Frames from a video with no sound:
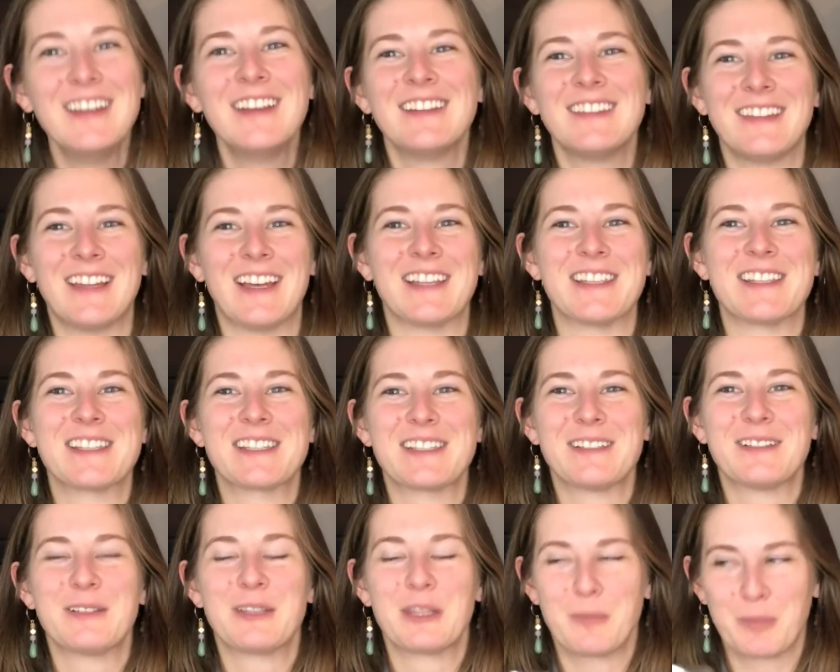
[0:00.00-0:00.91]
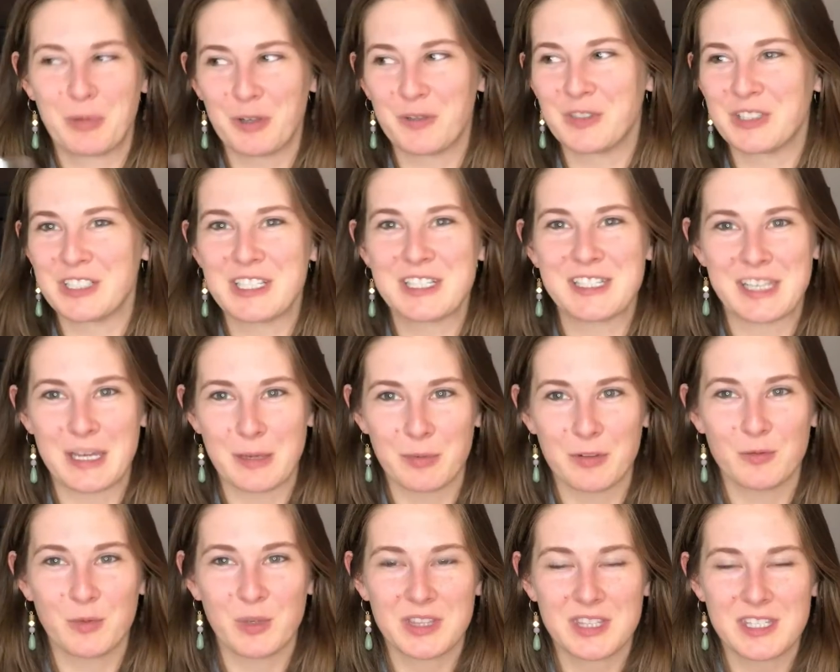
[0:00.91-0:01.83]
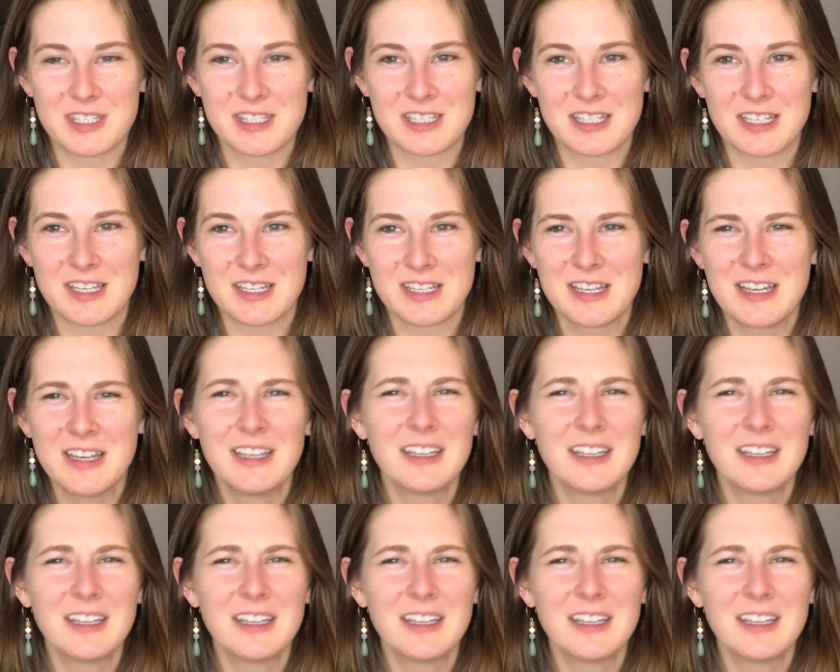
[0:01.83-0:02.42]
That's the perfect example of what this is,